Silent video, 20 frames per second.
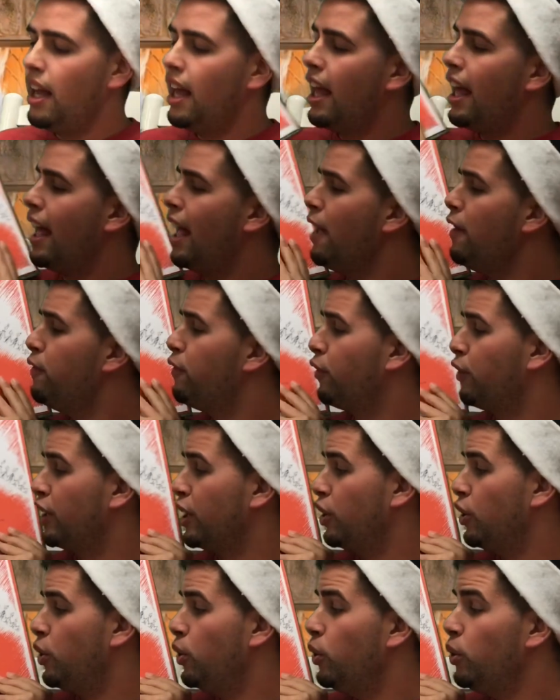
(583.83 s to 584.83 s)
Every
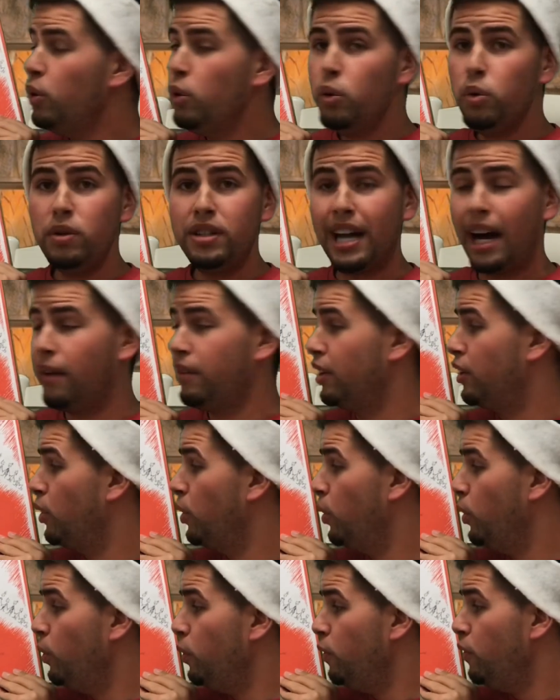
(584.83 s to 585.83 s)
Who down in
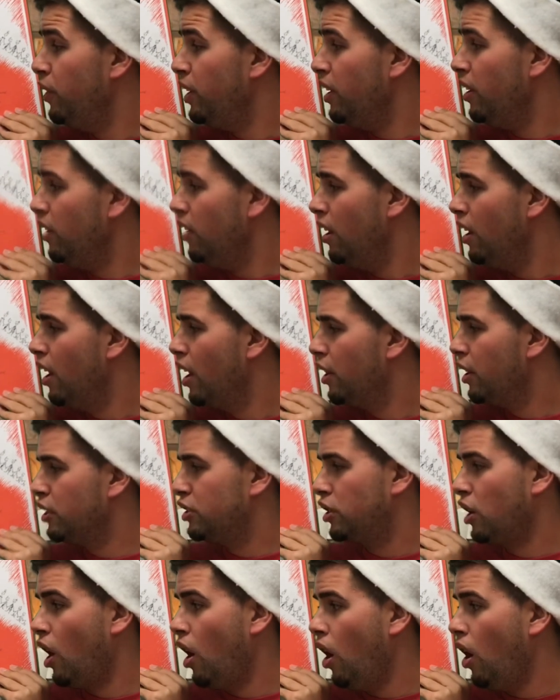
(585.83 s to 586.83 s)
Whoville, the
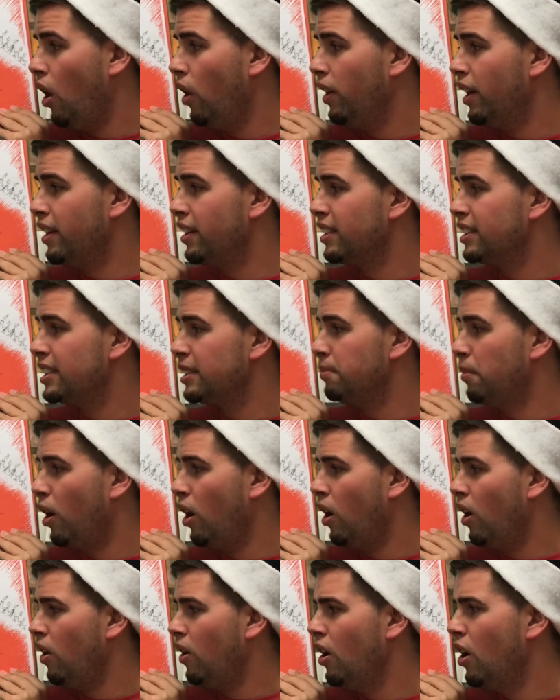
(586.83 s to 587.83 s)
tall and the
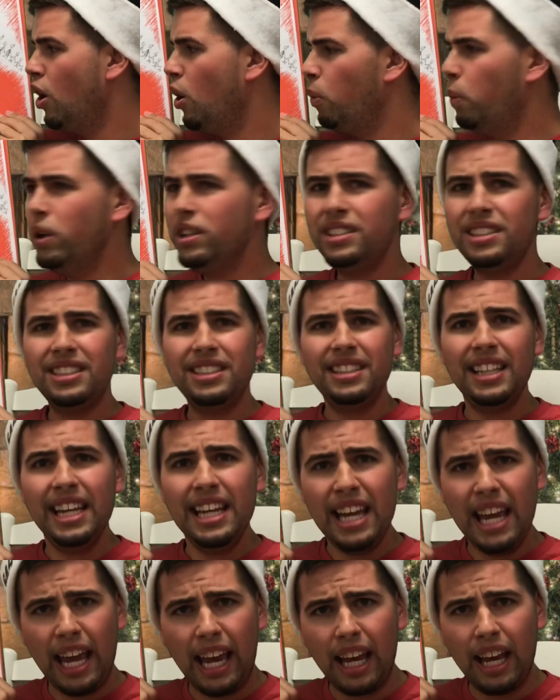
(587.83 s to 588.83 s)
small, was
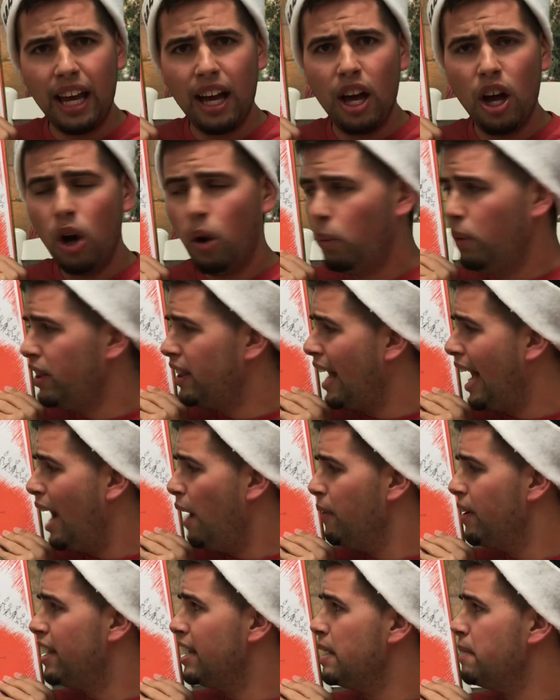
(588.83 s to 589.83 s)
singing
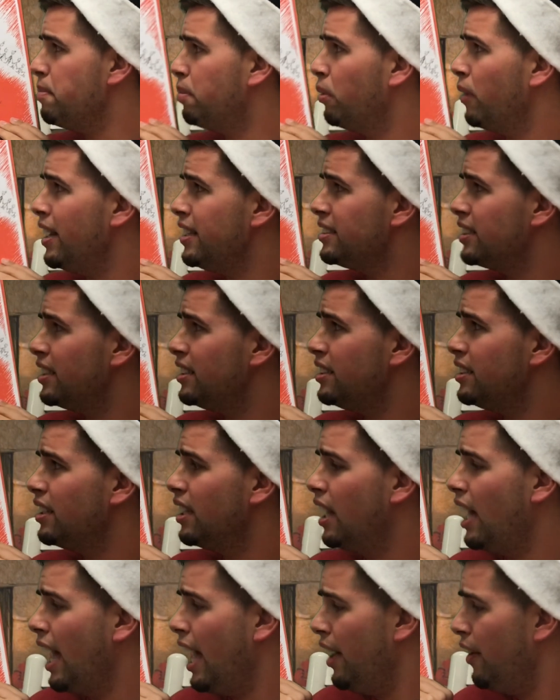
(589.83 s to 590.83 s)
without any presents
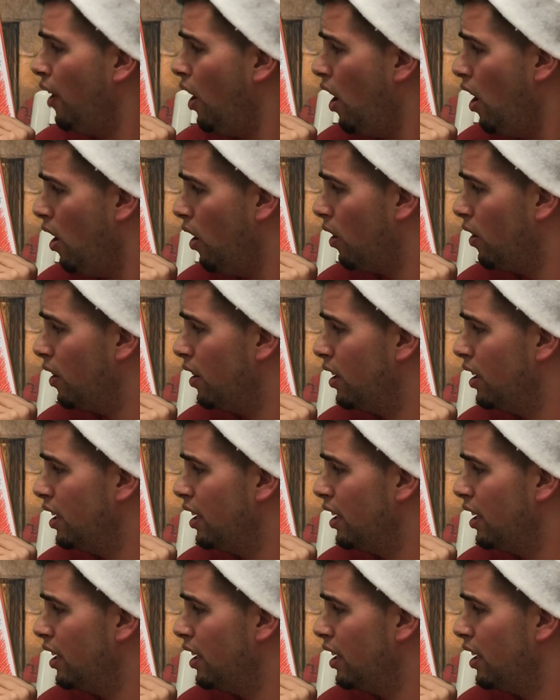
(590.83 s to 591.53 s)
at all.